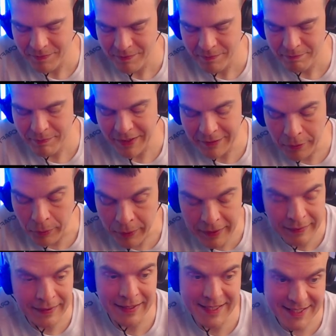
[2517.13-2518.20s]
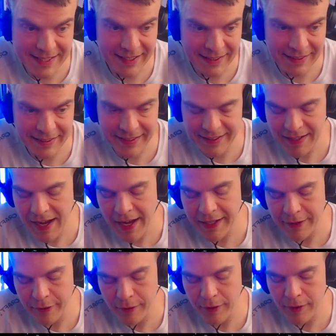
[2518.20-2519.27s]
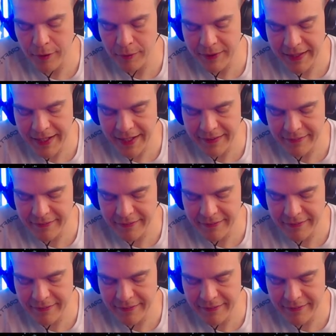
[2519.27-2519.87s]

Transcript: But realistically, I know that